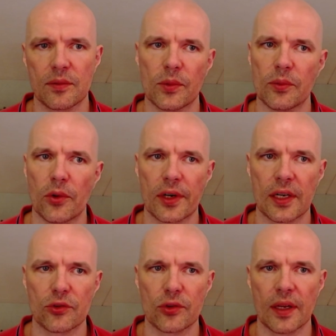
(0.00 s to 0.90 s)
more
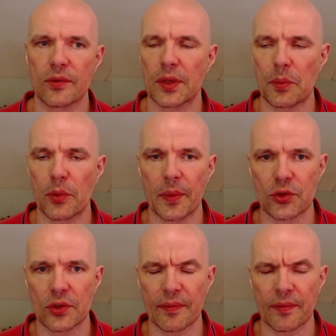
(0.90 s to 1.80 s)
natural. I probably
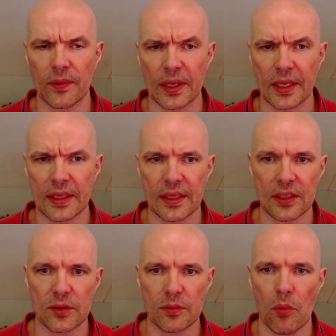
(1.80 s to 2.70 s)
should have looked at
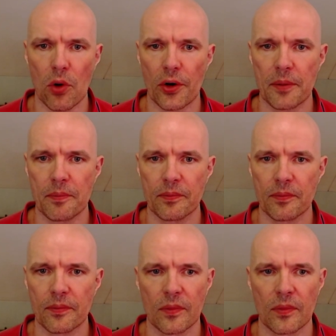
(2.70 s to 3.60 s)
this more.
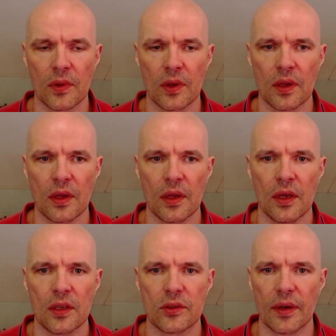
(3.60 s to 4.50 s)

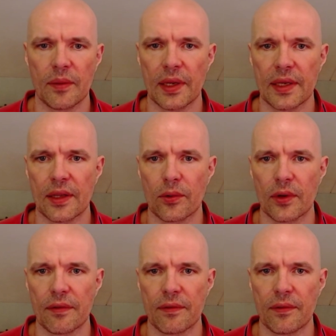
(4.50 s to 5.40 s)
So I played the rook
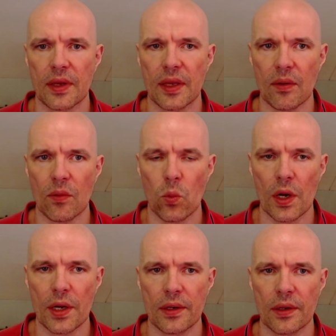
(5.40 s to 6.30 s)

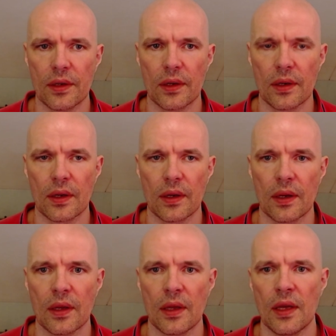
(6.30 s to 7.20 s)
e1,
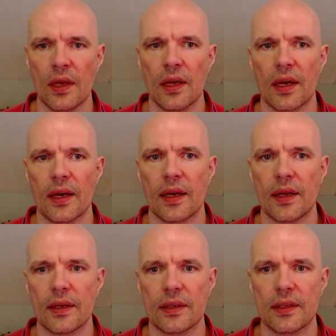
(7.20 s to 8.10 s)

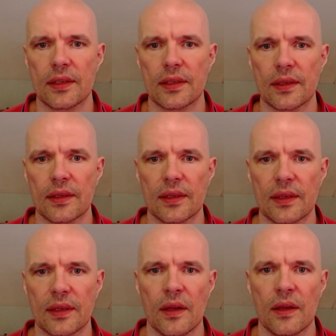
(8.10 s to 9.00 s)
and
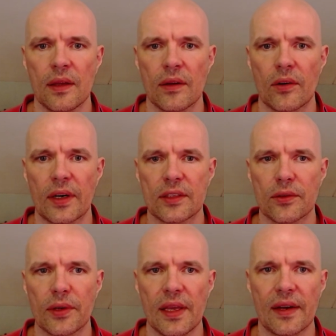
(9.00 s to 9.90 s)
alright,
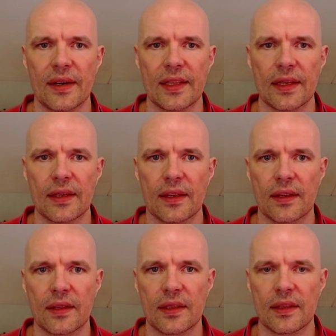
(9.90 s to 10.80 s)
so here I think
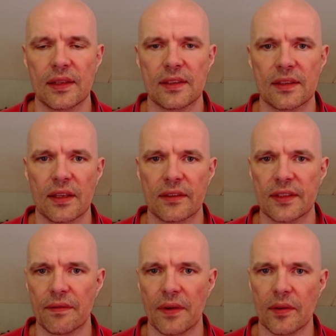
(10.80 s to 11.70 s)
this is the
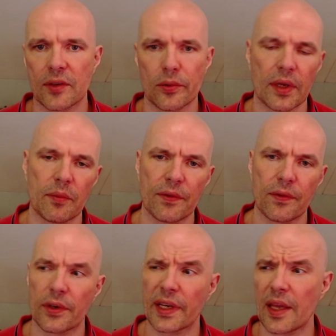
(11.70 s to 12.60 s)
stuff I was looking
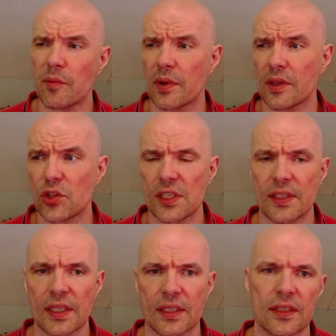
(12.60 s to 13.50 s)
before the game.
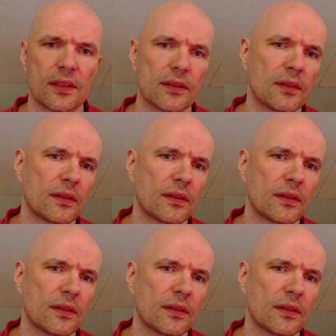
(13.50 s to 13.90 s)
g6,